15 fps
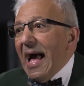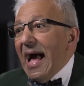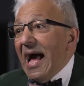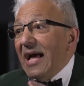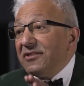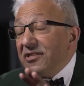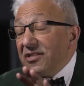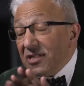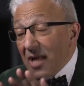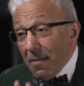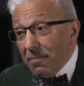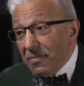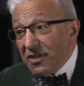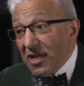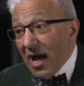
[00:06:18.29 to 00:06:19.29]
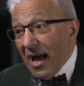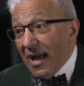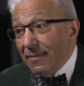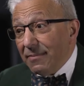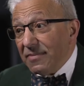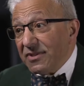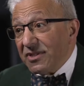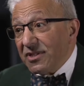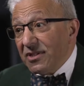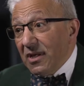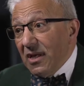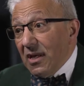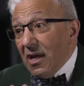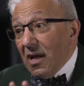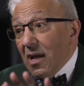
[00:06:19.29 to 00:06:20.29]
and sometimes
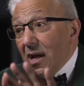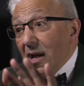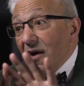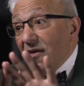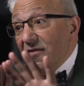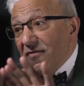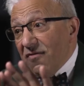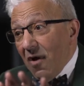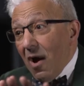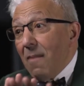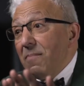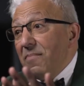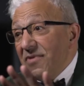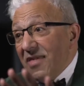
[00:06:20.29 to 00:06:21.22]
from